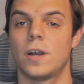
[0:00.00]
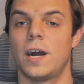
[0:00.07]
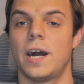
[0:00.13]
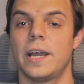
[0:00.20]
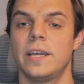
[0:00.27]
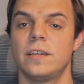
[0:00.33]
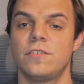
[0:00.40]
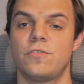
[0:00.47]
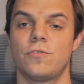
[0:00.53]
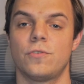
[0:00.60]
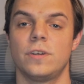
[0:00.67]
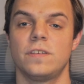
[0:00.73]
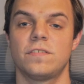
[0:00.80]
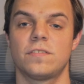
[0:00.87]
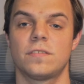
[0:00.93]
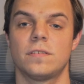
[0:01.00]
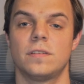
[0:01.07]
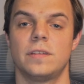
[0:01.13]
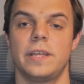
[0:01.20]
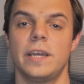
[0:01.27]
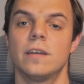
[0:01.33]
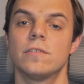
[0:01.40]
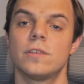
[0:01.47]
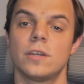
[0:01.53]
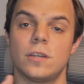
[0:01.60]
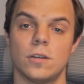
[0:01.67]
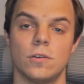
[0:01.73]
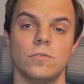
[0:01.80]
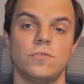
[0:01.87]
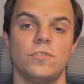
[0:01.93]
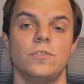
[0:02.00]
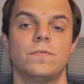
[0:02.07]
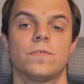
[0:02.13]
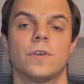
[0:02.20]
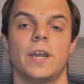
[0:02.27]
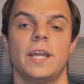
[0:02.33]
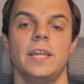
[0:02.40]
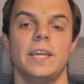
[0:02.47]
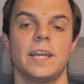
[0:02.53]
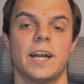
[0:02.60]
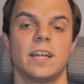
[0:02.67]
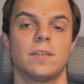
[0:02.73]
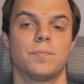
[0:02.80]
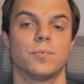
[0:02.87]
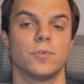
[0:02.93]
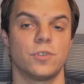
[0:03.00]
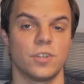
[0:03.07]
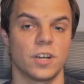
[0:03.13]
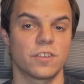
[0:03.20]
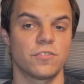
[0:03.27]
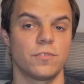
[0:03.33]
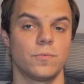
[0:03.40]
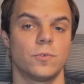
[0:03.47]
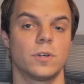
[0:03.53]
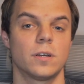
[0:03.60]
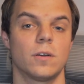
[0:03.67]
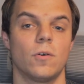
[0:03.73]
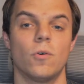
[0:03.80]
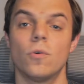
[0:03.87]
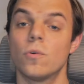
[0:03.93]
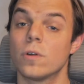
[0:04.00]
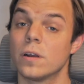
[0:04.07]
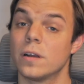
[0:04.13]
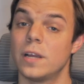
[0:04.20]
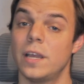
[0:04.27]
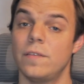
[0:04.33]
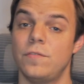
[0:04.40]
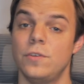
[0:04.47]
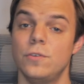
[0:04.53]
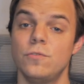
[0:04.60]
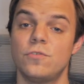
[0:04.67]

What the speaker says: a high-end choice, they are the go-to for any kind of production work, or if you